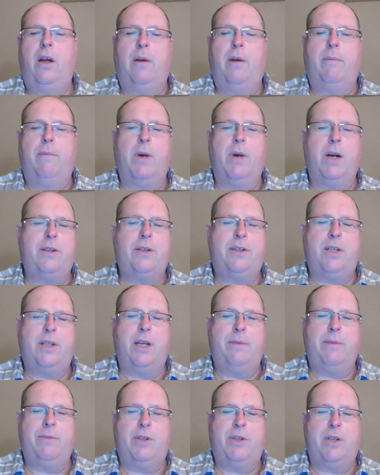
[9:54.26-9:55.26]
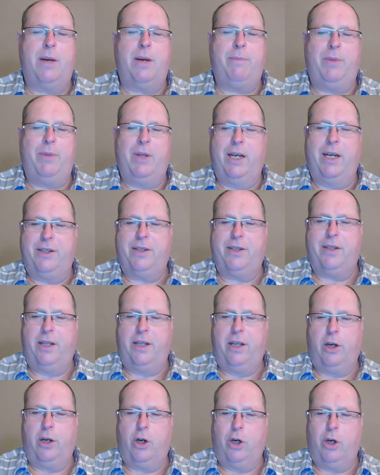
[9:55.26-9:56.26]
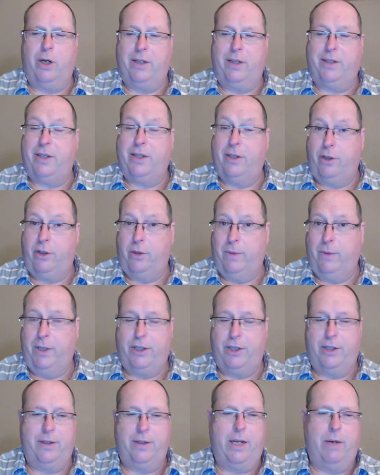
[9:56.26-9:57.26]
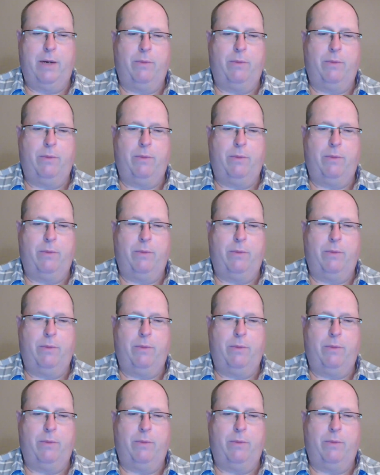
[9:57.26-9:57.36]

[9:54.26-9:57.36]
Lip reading: Marx sums up nicely the current situation